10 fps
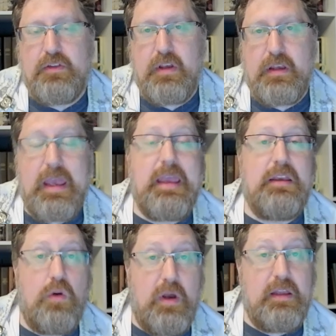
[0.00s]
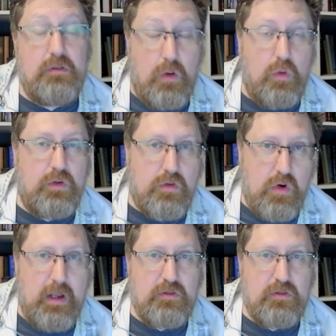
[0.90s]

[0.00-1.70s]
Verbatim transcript: saying, hey, go ahead and hold a grudge.